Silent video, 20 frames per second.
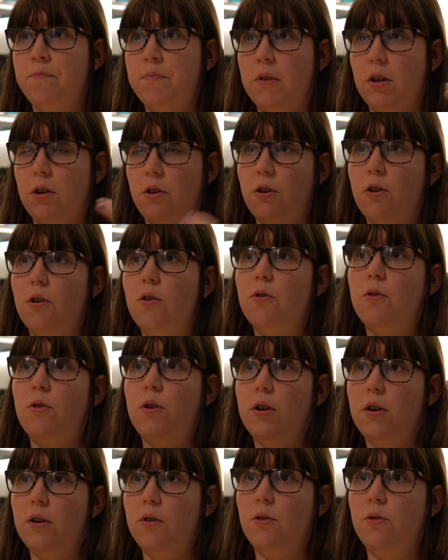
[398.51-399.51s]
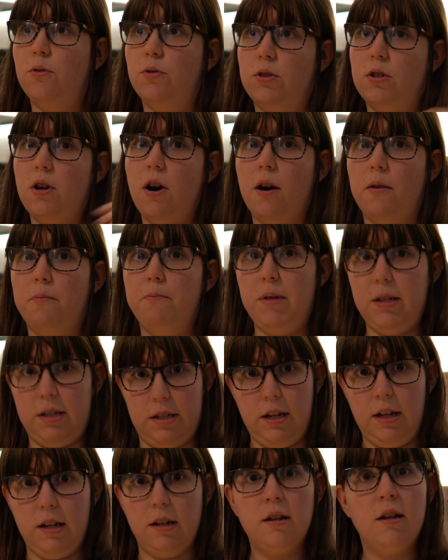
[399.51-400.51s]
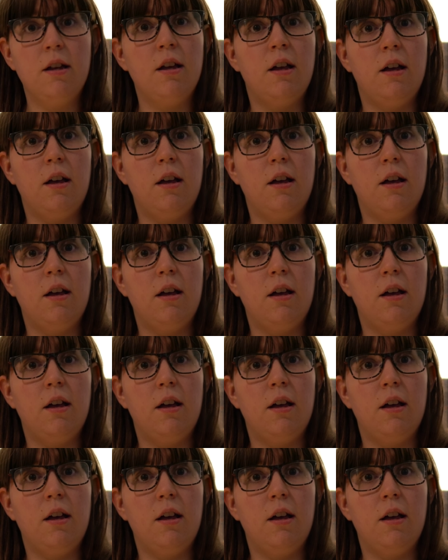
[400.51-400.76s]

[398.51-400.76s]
the girl who's gone missing.